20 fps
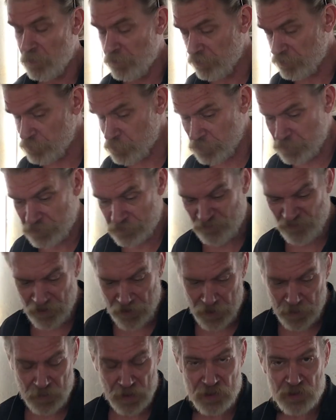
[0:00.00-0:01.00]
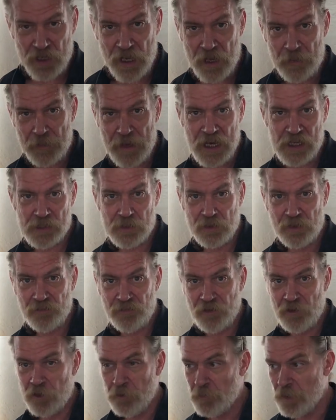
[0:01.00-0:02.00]
This one's very much got a masculine
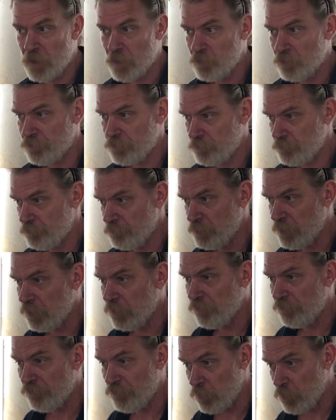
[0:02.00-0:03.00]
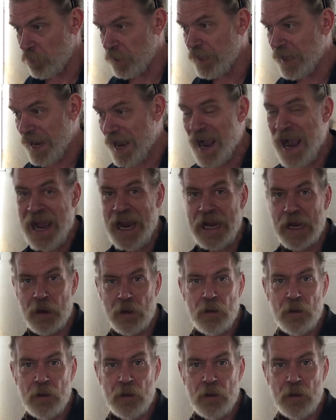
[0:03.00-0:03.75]
feel, but it was built for a guy.